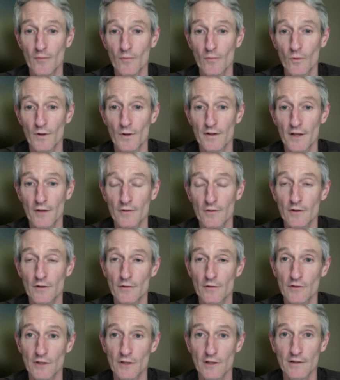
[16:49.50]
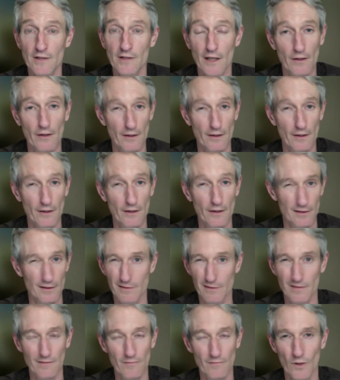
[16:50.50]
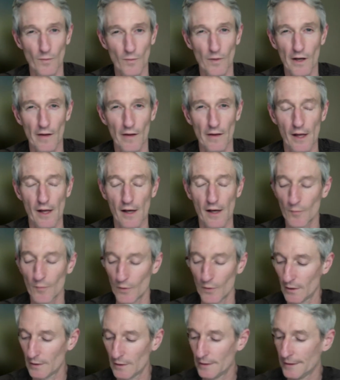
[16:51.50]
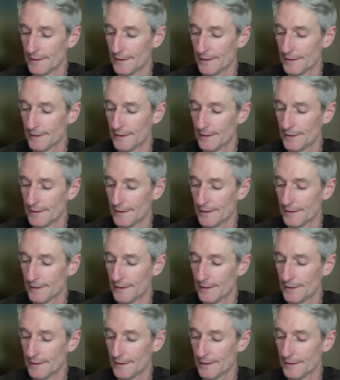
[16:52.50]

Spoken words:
We don't do sheer terror because we're better than that, but